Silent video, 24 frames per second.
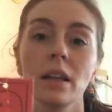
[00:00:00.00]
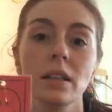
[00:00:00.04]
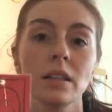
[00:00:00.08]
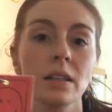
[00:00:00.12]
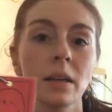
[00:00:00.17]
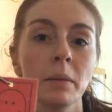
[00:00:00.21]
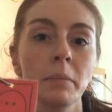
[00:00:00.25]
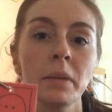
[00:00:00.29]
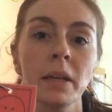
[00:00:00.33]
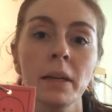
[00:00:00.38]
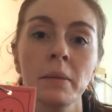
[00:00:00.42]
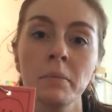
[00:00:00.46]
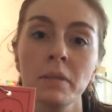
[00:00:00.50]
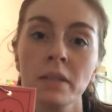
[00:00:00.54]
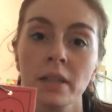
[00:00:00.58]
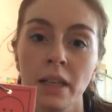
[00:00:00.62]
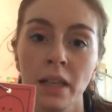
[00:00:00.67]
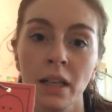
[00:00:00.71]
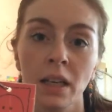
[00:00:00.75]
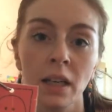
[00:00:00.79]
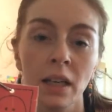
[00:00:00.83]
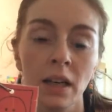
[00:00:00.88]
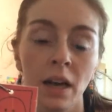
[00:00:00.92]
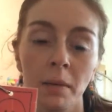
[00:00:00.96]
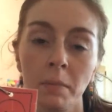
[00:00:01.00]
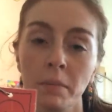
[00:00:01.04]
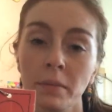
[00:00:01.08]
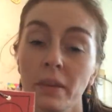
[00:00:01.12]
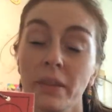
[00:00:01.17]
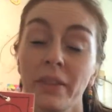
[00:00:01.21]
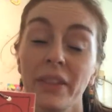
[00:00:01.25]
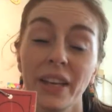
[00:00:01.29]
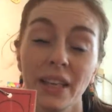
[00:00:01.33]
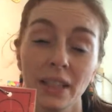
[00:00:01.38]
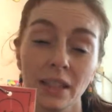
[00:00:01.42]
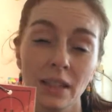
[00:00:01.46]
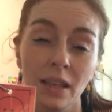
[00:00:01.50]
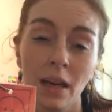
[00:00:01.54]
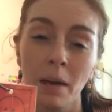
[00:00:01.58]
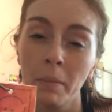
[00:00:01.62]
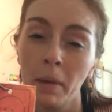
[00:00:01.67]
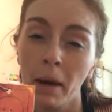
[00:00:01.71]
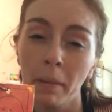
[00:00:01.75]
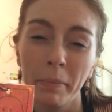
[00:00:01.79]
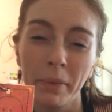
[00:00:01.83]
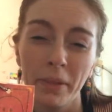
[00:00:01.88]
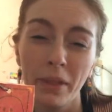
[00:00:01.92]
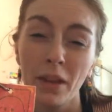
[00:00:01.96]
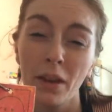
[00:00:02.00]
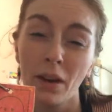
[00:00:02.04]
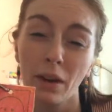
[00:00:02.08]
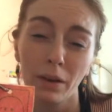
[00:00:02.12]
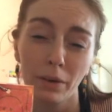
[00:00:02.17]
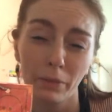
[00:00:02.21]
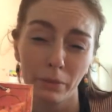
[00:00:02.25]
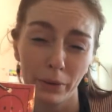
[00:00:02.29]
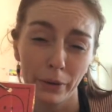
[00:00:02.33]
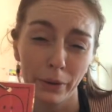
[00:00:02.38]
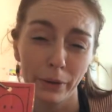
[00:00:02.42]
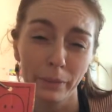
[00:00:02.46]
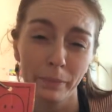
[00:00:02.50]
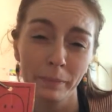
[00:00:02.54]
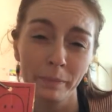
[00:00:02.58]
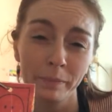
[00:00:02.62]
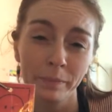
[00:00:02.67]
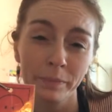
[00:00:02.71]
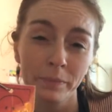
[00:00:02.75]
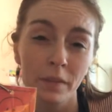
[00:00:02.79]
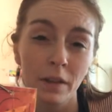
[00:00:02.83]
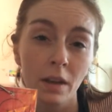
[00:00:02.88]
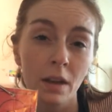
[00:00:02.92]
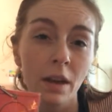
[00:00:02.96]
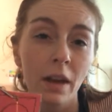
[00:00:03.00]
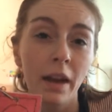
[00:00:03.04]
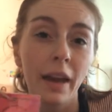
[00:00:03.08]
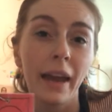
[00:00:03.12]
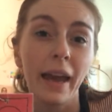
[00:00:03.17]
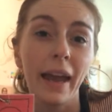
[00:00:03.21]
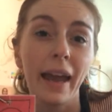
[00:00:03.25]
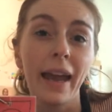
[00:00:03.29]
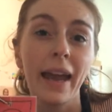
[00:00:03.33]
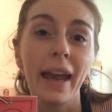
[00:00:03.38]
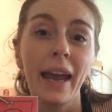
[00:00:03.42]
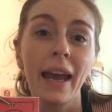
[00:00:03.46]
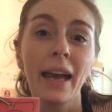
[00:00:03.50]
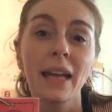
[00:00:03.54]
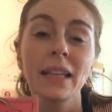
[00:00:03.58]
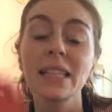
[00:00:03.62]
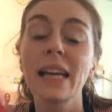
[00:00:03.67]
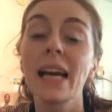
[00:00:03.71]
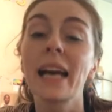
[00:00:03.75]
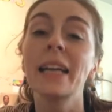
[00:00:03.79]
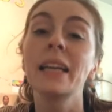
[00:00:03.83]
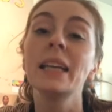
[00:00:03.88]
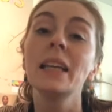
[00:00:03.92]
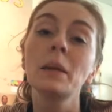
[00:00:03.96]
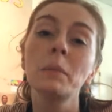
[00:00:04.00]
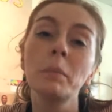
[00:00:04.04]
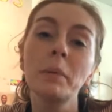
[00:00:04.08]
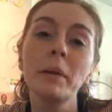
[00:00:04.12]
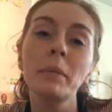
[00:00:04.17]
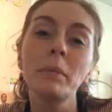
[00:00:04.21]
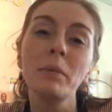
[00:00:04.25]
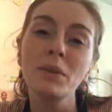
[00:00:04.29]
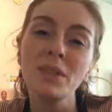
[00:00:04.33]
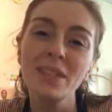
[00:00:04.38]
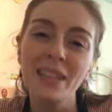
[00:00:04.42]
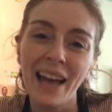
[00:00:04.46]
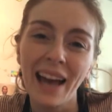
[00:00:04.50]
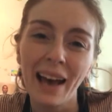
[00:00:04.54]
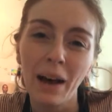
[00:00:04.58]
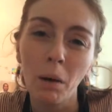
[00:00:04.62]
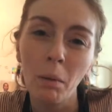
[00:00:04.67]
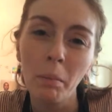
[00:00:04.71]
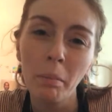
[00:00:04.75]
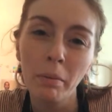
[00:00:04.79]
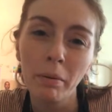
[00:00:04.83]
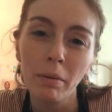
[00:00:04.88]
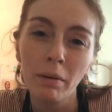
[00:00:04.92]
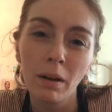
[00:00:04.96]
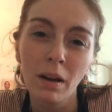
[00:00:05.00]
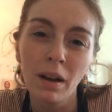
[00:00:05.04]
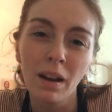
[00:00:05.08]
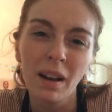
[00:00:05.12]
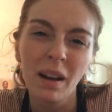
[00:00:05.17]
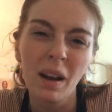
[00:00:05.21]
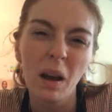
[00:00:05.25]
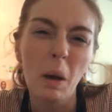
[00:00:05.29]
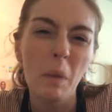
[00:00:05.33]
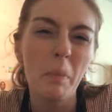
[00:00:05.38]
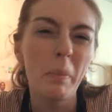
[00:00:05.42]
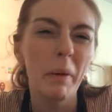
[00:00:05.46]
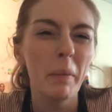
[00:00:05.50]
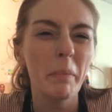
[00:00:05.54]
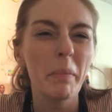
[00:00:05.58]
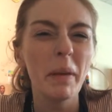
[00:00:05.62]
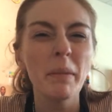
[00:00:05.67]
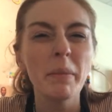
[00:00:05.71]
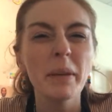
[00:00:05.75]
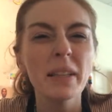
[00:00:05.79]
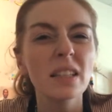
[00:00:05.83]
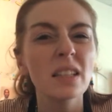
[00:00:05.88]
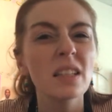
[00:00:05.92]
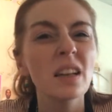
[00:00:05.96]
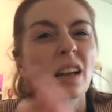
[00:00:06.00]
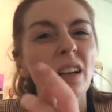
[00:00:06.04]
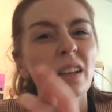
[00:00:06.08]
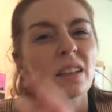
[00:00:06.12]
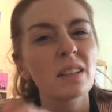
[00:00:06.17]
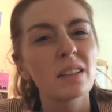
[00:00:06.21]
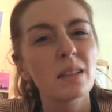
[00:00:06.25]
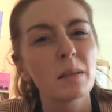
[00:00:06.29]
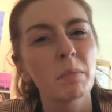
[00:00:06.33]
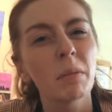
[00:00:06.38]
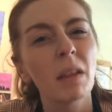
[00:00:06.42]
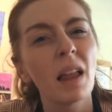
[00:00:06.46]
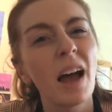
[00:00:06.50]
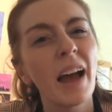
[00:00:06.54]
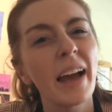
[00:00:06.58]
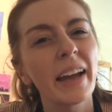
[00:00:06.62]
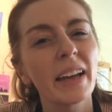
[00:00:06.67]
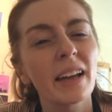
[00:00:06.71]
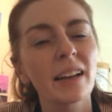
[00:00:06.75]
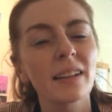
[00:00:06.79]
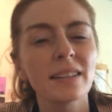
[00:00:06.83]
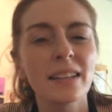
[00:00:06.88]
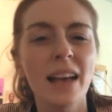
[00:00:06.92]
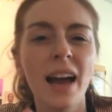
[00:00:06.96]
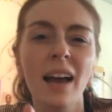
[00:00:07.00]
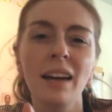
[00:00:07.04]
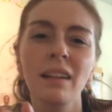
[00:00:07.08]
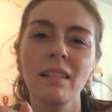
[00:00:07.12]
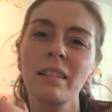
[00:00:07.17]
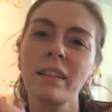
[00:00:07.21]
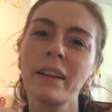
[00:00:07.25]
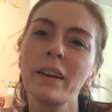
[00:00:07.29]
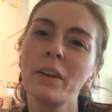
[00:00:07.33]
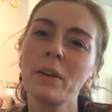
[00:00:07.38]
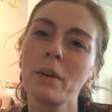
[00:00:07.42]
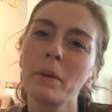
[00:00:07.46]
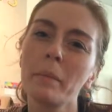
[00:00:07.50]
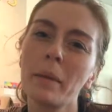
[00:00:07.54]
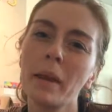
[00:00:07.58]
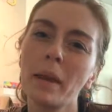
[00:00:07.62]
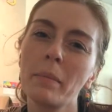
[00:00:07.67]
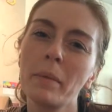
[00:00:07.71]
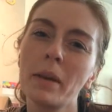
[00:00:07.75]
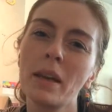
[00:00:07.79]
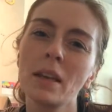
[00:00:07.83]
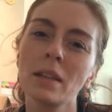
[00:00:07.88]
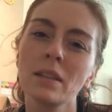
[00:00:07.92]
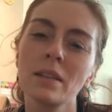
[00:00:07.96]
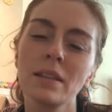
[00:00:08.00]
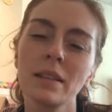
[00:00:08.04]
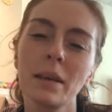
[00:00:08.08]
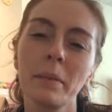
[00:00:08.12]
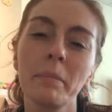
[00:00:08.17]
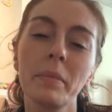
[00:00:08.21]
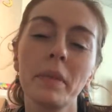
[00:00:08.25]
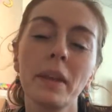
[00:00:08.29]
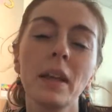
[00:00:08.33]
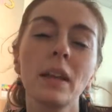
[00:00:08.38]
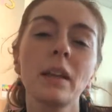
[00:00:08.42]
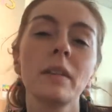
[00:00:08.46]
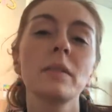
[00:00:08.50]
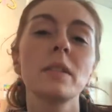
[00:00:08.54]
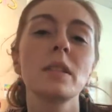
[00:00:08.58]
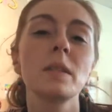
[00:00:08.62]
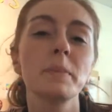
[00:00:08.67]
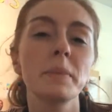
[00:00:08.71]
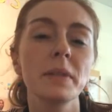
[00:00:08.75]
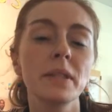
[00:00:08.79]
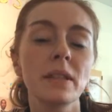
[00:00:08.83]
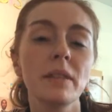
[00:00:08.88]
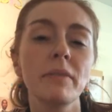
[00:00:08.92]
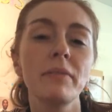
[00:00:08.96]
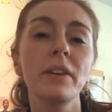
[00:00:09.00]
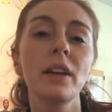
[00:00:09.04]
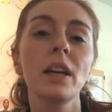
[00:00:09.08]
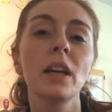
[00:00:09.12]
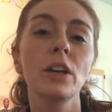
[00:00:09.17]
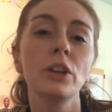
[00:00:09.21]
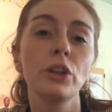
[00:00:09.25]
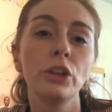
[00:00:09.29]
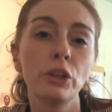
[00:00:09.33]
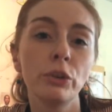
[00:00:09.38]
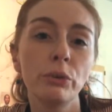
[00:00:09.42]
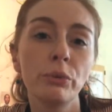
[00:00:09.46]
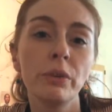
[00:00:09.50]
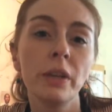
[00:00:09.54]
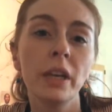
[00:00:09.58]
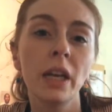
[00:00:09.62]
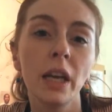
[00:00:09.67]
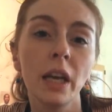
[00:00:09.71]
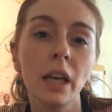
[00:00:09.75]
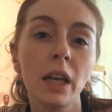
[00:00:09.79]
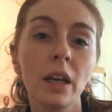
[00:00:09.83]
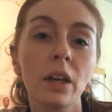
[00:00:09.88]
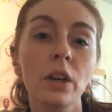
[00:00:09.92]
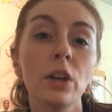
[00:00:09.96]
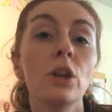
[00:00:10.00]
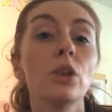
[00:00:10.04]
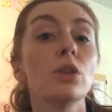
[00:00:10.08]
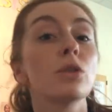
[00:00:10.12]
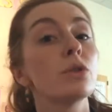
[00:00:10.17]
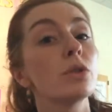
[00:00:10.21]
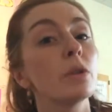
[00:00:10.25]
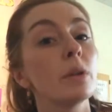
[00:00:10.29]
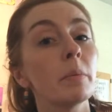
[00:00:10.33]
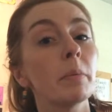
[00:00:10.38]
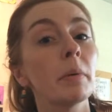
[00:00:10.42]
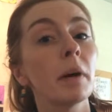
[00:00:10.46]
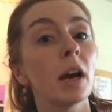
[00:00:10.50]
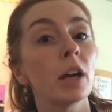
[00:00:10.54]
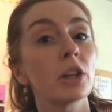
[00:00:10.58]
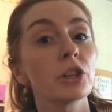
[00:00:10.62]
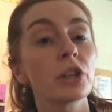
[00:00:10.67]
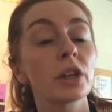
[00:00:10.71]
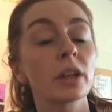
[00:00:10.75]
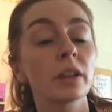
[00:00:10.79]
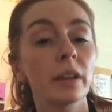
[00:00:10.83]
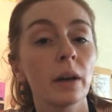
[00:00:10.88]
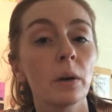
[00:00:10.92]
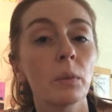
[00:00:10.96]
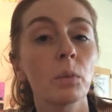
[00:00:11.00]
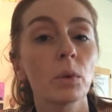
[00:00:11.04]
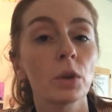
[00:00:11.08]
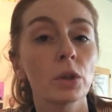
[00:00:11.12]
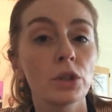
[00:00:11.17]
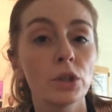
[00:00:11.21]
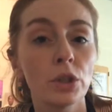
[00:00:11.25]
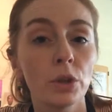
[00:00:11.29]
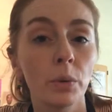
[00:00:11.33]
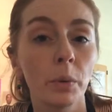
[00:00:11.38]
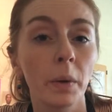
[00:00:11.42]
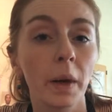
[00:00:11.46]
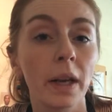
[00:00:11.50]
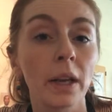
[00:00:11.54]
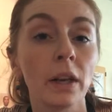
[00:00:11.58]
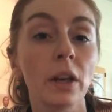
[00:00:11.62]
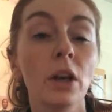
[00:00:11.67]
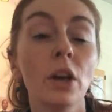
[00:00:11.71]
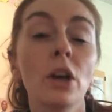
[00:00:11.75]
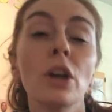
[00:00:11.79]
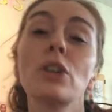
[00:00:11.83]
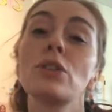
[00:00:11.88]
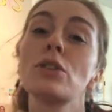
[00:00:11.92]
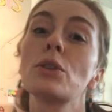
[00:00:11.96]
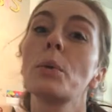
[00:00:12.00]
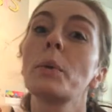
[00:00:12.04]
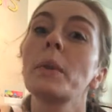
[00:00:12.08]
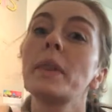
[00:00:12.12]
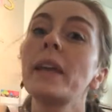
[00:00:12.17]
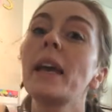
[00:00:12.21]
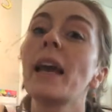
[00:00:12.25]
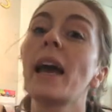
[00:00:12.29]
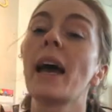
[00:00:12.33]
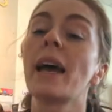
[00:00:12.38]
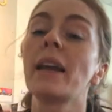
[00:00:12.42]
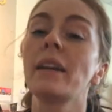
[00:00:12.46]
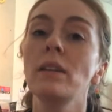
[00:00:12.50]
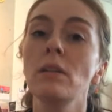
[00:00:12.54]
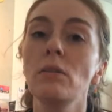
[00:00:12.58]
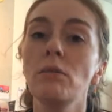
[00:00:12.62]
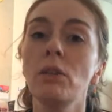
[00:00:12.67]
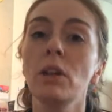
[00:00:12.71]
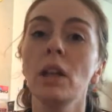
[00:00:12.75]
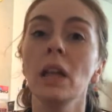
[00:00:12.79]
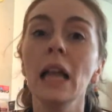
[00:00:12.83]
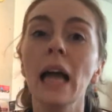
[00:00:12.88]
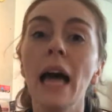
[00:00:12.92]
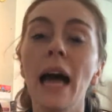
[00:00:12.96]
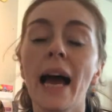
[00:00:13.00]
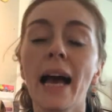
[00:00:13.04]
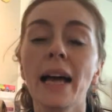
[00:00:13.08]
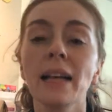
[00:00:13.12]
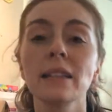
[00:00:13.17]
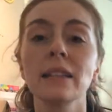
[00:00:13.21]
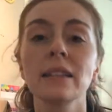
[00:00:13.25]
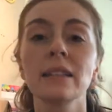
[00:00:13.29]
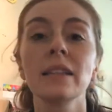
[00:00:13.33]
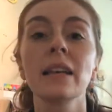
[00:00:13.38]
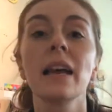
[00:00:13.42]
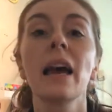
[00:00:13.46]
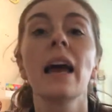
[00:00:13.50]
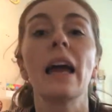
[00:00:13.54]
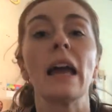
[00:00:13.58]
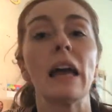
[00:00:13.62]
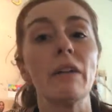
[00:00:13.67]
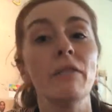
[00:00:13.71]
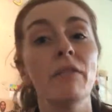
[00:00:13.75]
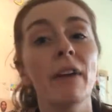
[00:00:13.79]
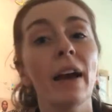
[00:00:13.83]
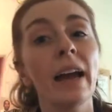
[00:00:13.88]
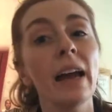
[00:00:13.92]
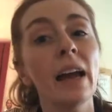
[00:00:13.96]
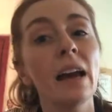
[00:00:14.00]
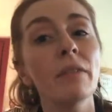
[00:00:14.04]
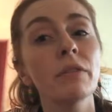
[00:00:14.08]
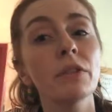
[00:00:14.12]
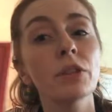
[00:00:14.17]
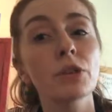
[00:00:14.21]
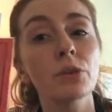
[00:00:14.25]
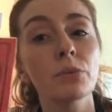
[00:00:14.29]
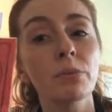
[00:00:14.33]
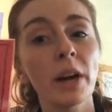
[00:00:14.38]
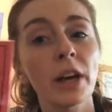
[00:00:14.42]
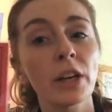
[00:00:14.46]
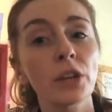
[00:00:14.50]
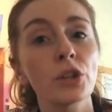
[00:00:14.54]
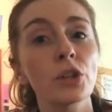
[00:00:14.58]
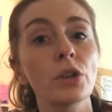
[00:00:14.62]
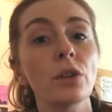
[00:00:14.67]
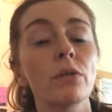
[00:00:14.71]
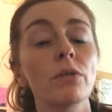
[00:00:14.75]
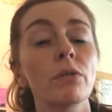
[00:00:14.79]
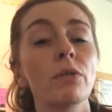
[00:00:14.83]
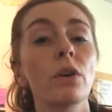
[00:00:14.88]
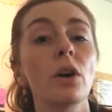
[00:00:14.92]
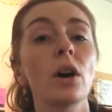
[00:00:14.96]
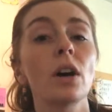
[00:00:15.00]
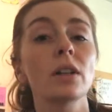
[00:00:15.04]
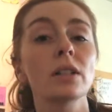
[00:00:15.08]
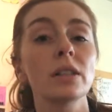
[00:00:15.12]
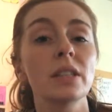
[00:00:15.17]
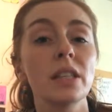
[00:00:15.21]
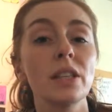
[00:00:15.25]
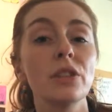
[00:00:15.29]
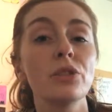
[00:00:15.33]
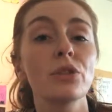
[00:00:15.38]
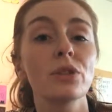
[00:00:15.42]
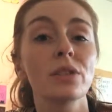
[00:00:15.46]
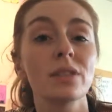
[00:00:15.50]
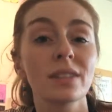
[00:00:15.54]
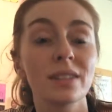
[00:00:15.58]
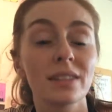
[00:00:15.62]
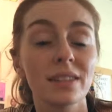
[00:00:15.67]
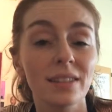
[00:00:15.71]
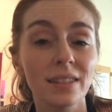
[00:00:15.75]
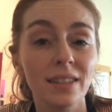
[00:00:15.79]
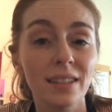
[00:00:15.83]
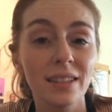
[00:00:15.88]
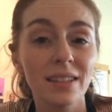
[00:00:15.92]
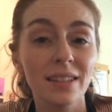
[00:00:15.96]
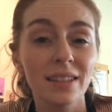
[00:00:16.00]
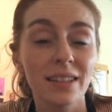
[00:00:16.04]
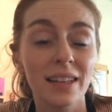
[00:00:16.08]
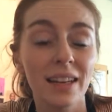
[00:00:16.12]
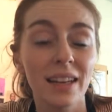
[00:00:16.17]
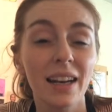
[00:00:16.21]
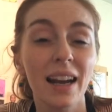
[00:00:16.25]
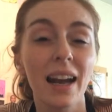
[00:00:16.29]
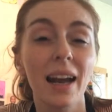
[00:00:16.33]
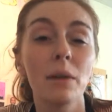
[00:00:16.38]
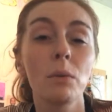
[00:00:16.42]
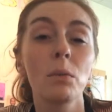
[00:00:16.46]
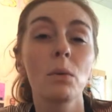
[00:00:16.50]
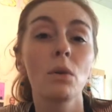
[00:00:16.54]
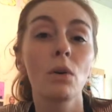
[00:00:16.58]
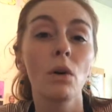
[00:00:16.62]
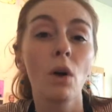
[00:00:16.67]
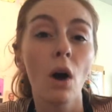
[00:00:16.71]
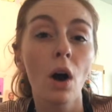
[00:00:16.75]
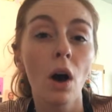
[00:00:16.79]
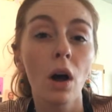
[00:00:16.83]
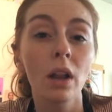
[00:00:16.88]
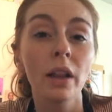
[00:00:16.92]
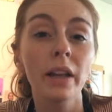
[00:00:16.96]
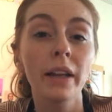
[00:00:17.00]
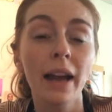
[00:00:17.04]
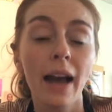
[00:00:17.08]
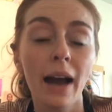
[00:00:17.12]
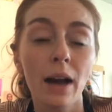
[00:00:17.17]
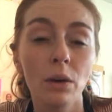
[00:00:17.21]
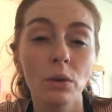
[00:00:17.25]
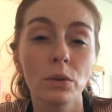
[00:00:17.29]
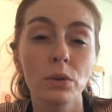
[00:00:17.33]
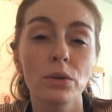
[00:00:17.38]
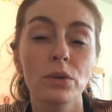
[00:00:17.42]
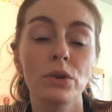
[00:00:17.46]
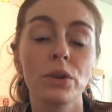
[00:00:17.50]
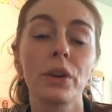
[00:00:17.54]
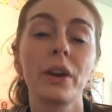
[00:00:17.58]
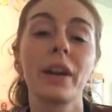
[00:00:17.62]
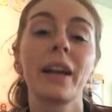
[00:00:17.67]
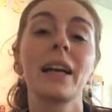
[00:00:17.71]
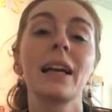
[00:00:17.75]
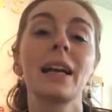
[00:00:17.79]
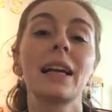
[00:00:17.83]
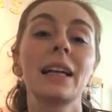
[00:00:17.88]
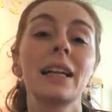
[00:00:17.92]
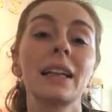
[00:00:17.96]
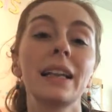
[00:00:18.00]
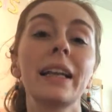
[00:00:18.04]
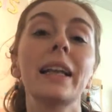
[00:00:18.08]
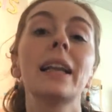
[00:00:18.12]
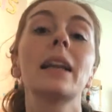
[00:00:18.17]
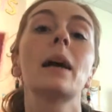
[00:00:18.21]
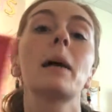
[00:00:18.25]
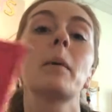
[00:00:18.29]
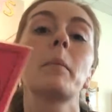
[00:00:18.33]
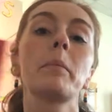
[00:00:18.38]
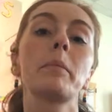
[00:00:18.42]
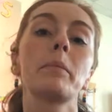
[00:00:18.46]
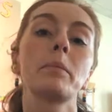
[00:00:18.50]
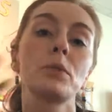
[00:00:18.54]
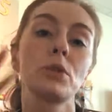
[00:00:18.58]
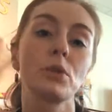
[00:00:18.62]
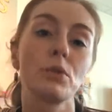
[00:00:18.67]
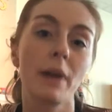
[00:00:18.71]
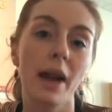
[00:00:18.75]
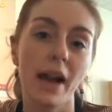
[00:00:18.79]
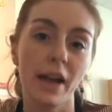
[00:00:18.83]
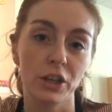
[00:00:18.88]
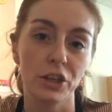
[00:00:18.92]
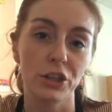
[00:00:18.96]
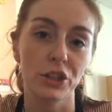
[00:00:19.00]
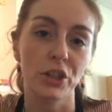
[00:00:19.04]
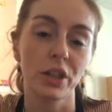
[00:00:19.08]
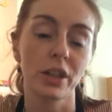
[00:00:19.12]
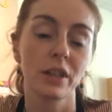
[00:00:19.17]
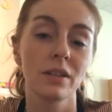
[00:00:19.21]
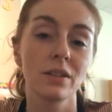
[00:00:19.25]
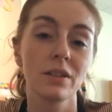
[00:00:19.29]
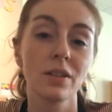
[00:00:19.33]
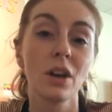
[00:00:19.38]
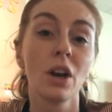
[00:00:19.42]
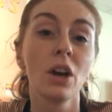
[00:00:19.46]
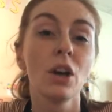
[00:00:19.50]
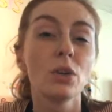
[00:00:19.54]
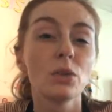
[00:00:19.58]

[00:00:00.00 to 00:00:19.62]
sometimes things come up in the art room and I need people's help, but maybe it's not a supply exactly, or maybe it's something specific and unique to the project that we're doing. So at the end of class, if I have a direction for our teacher's assistant, I will call it out during cleanup directions.